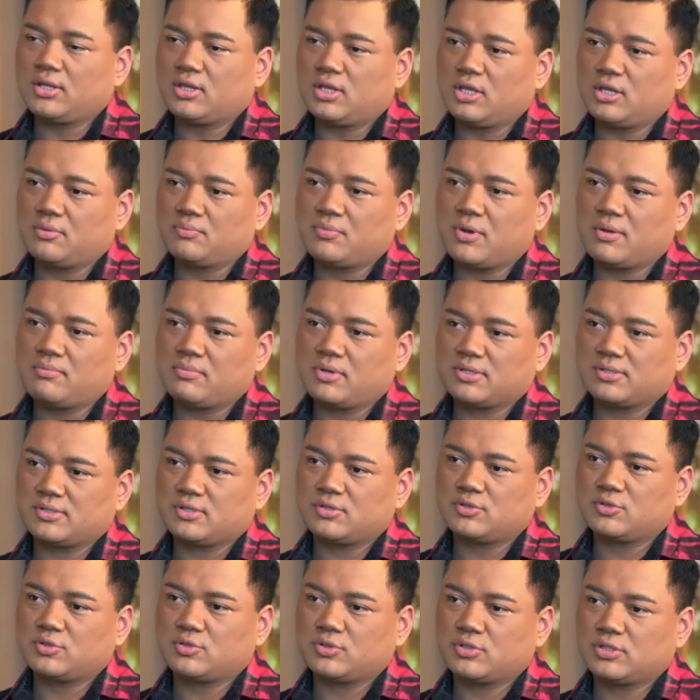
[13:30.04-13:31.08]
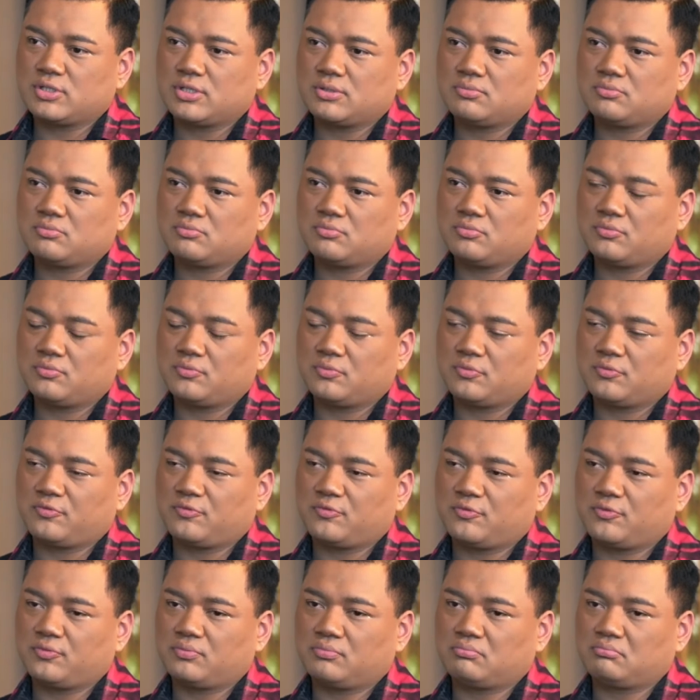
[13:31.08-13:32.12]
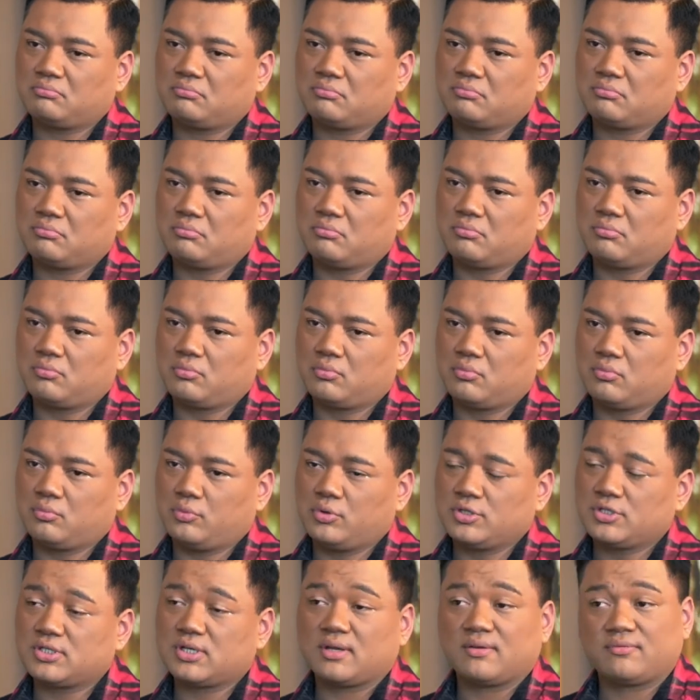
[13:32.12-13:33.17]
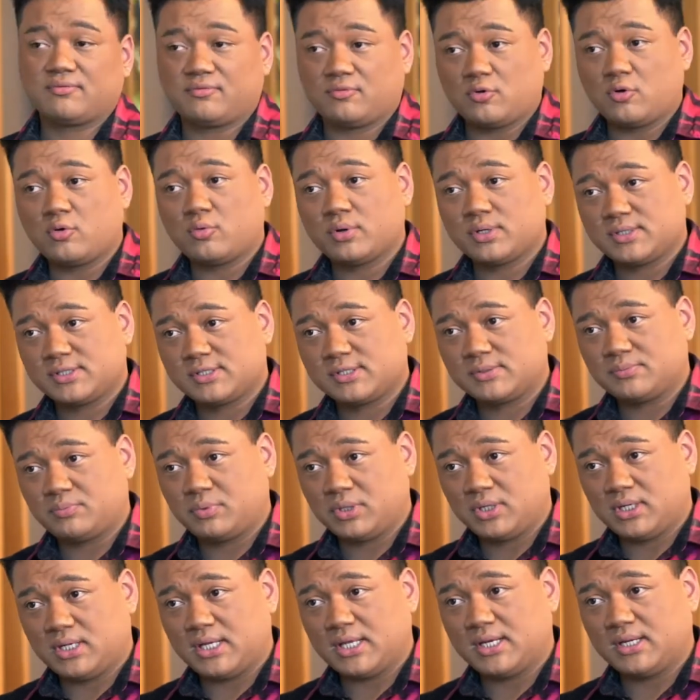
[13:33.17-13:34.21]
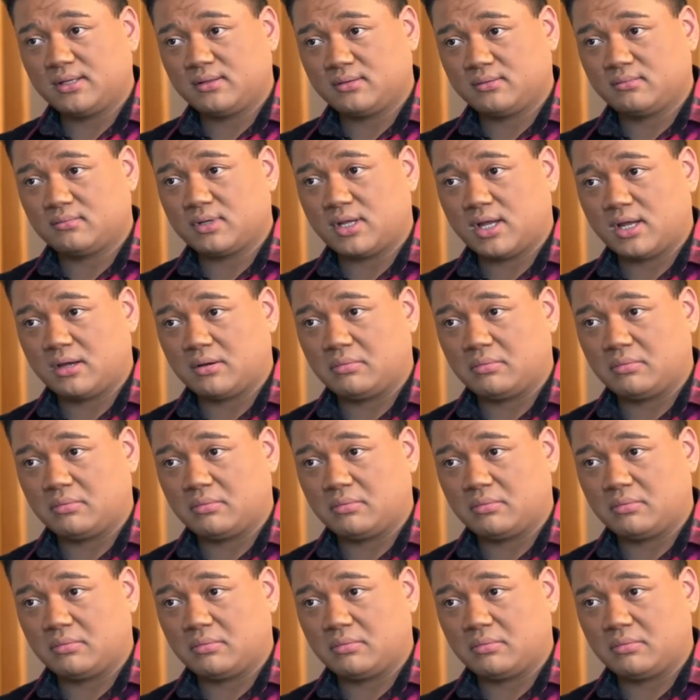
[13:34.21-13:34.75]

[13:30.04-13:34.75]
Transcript: think my message to them, which I've always been letting,